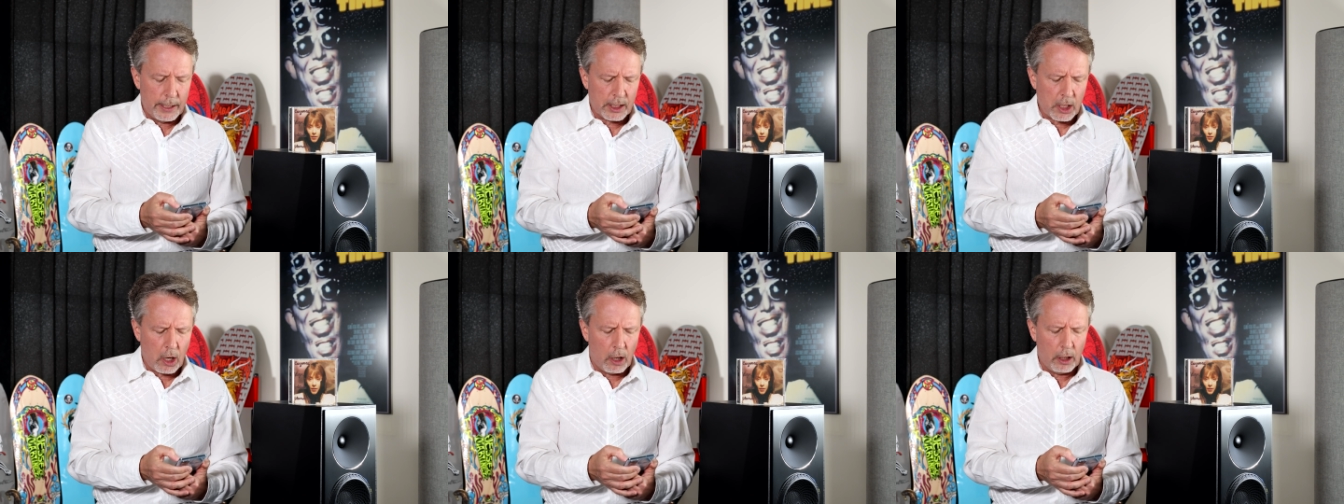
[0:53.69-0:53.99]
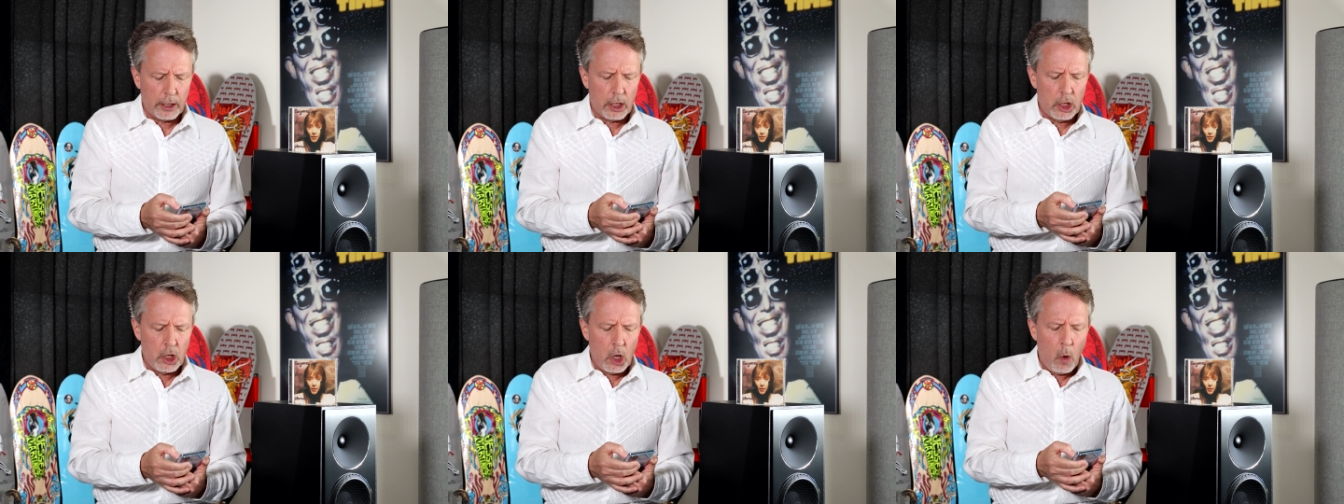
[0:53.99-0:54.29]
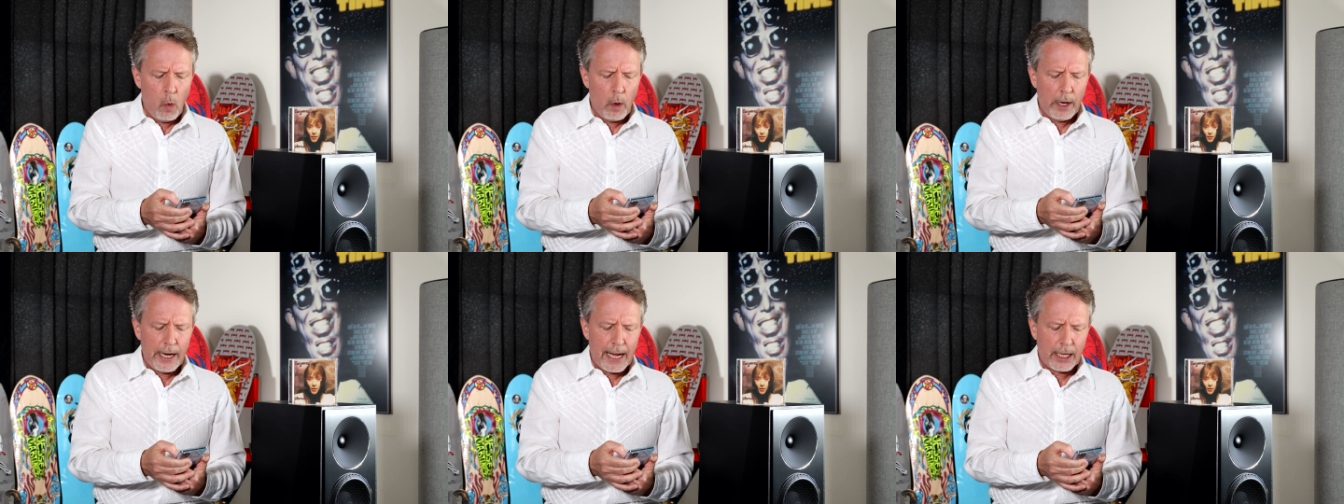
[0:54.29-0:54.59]
and it's called
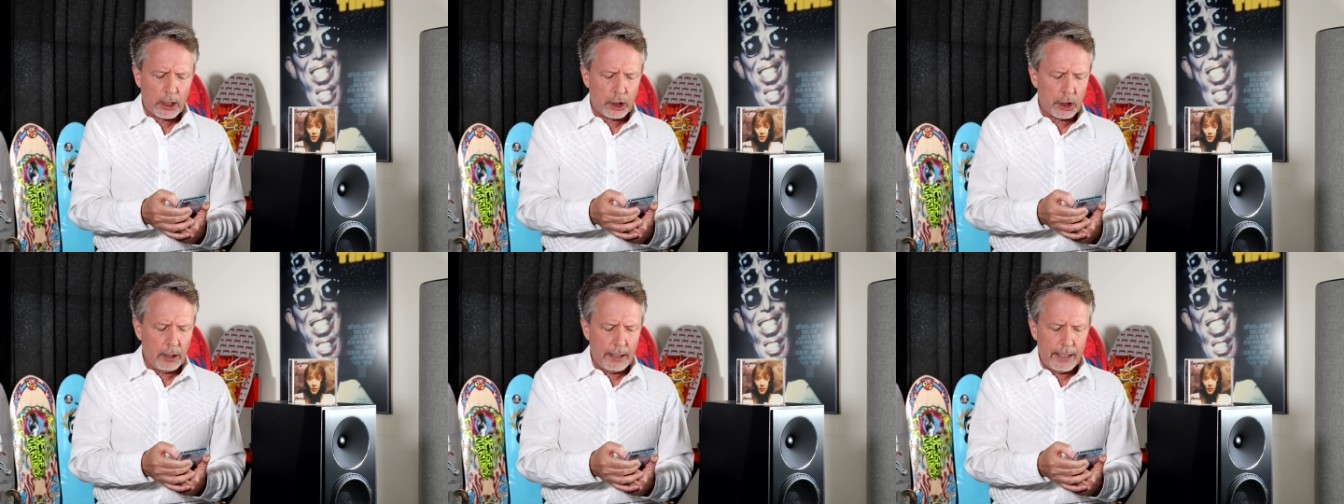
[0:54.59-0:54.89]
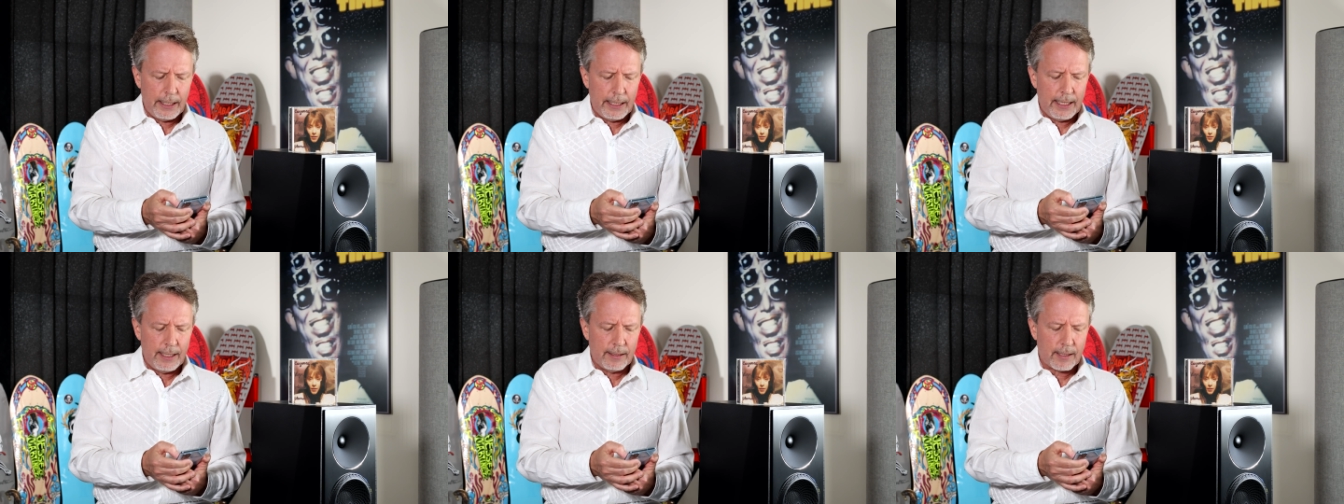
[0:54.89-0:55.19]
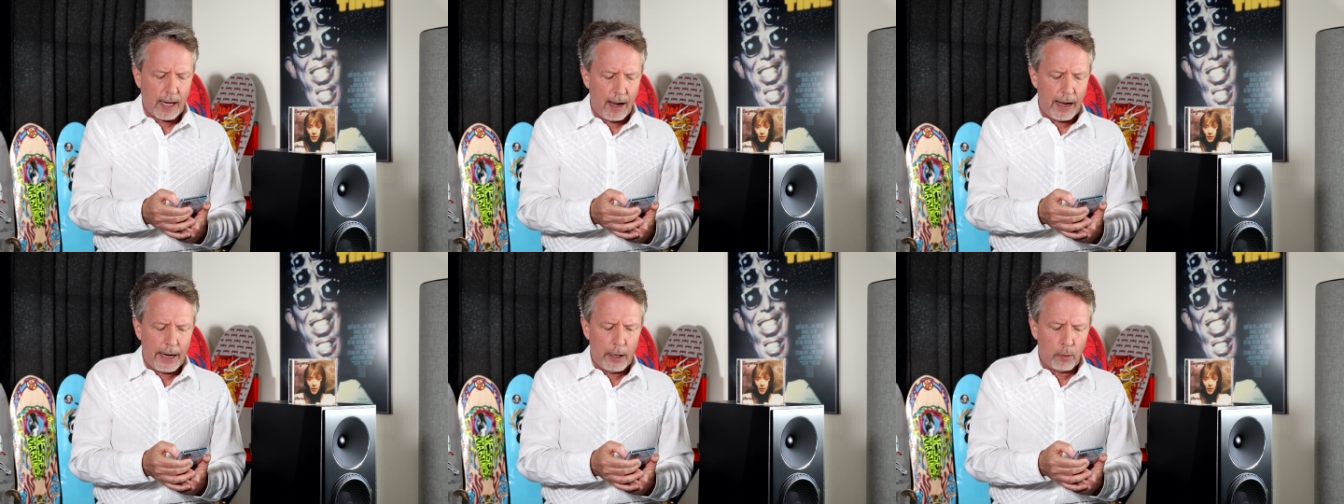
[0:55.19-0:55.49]
"No One Actually
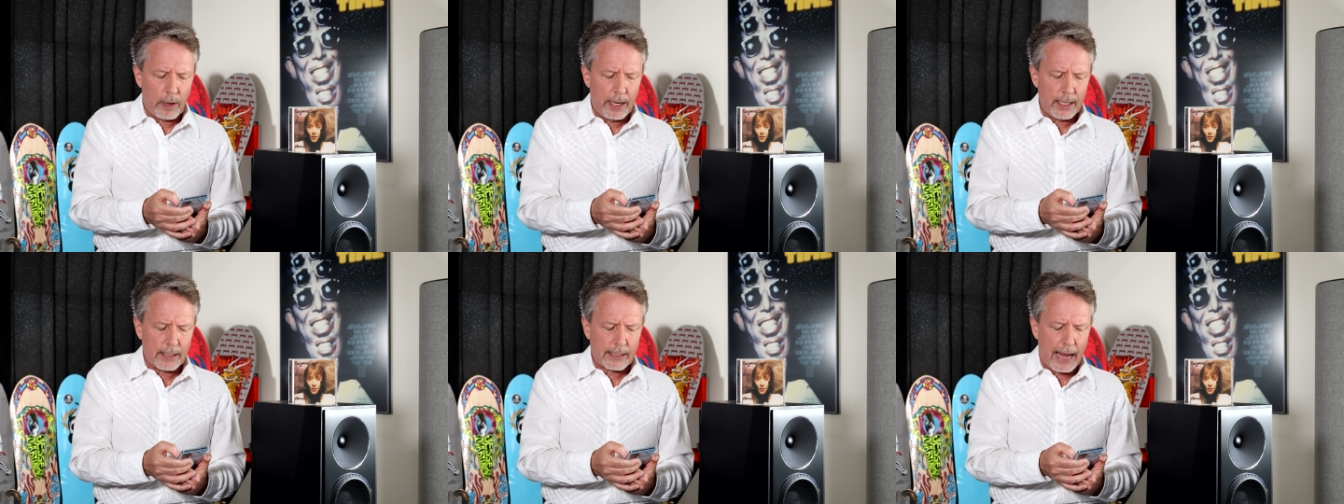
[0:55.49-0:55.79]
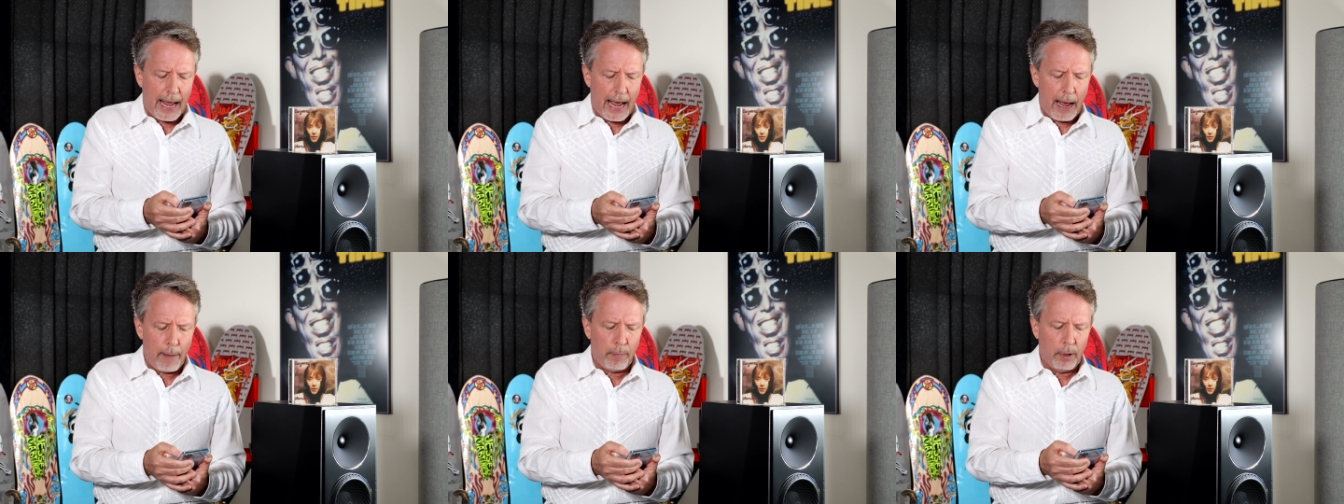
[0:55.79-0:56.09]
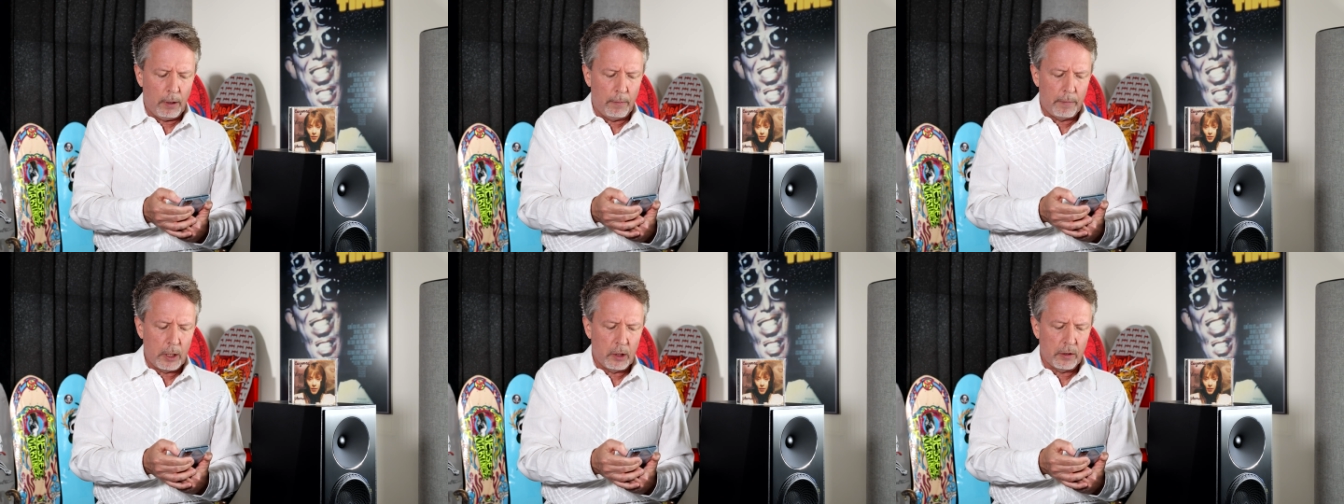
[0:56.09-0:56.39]
Needs High-Res
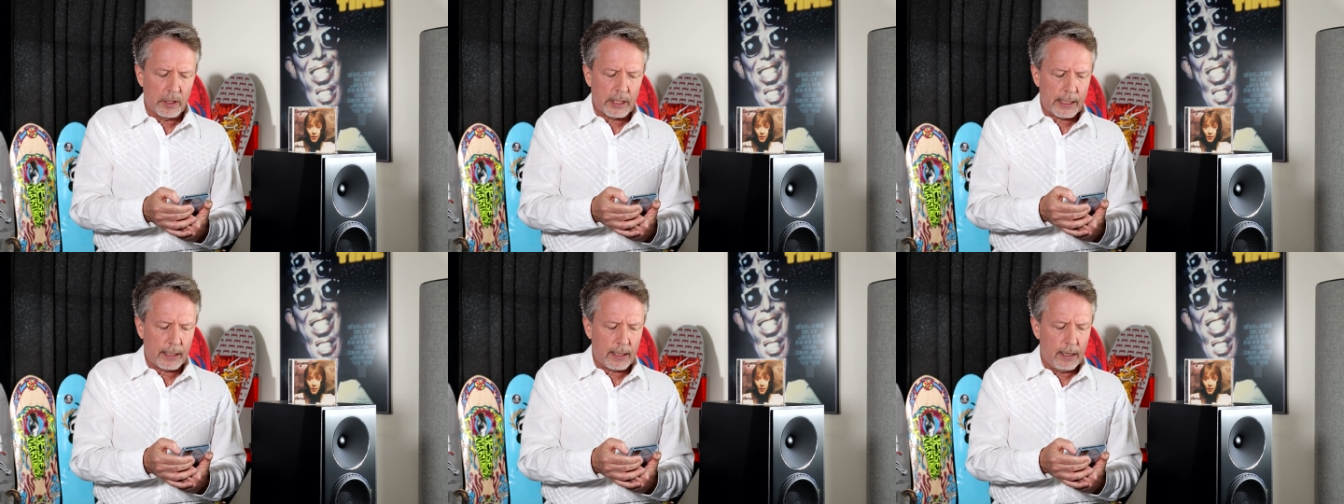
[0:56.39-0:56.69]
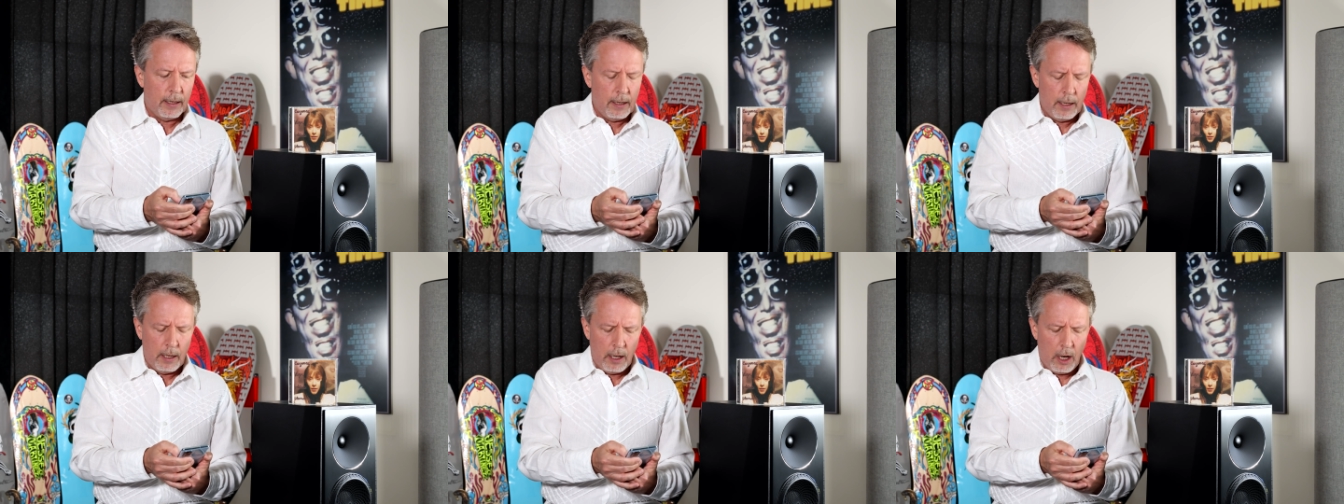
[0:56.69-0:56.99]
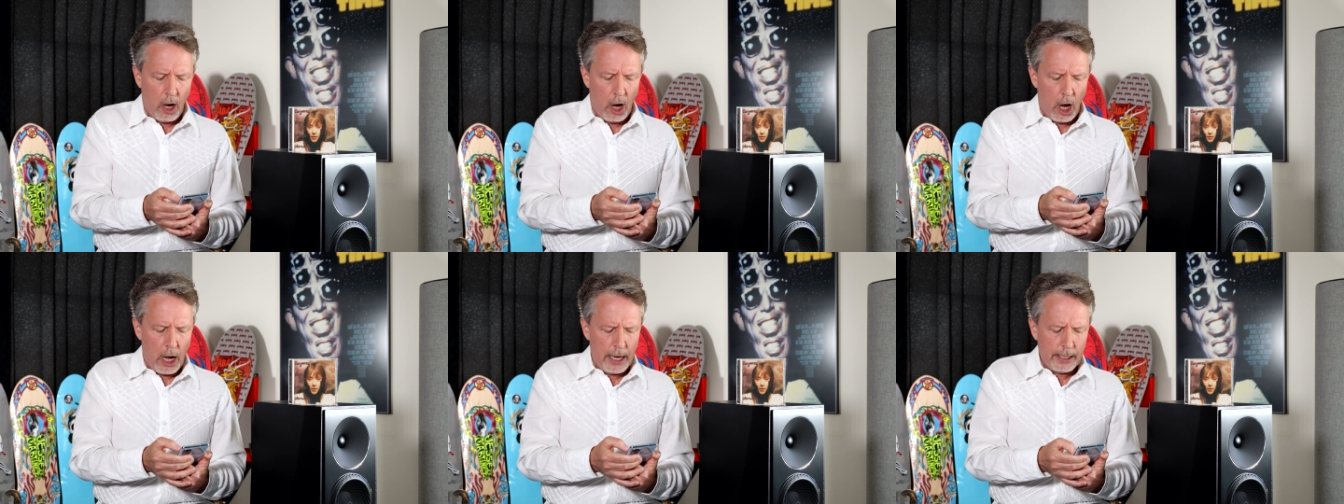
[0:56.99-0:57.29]
Apple Music
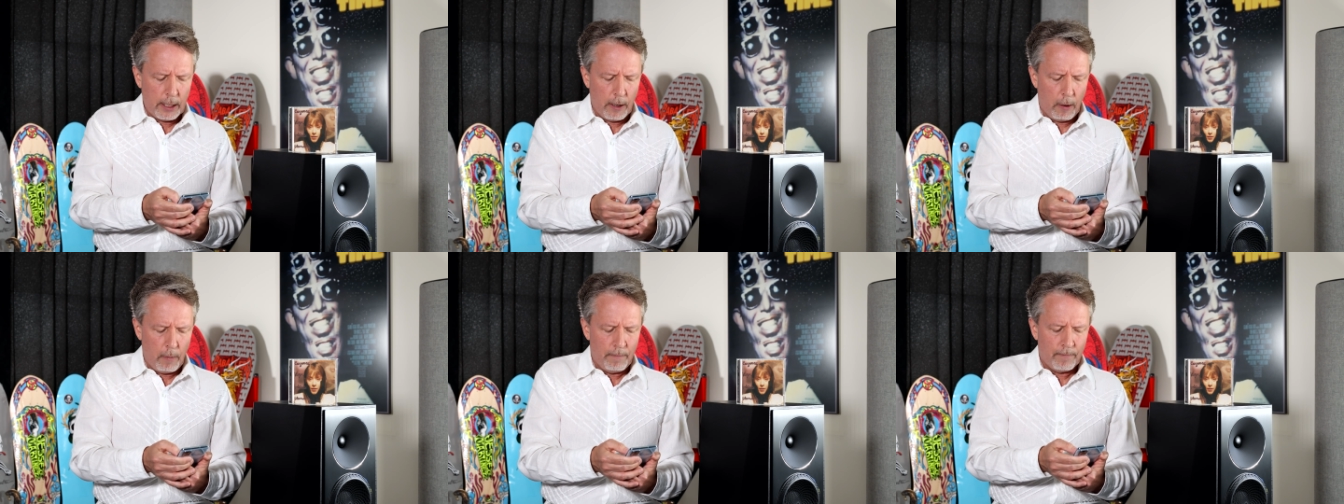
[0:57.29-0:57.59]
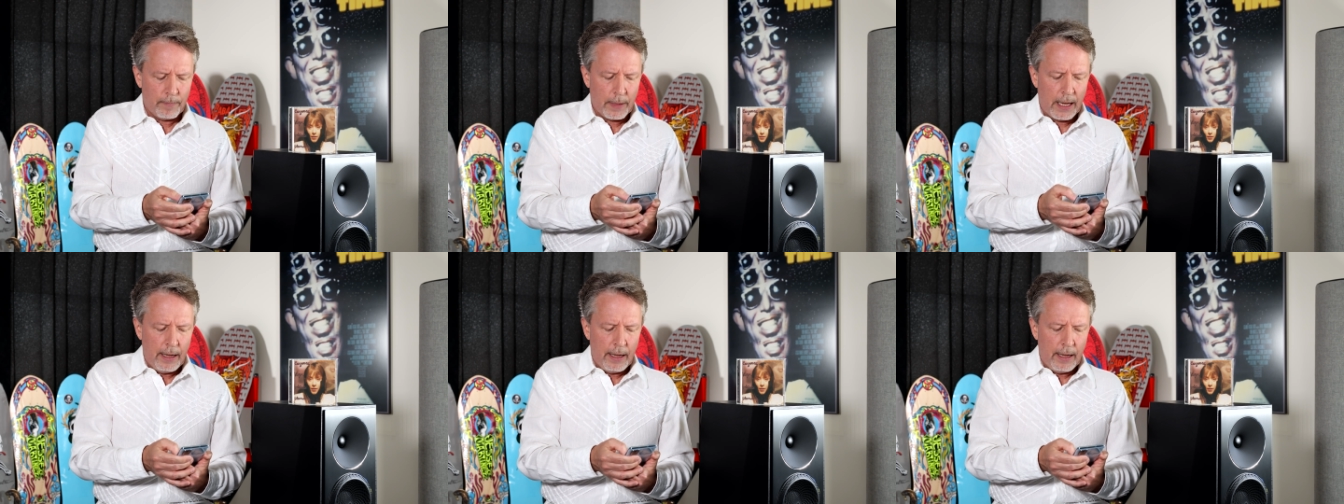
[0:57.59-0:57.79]
Audio."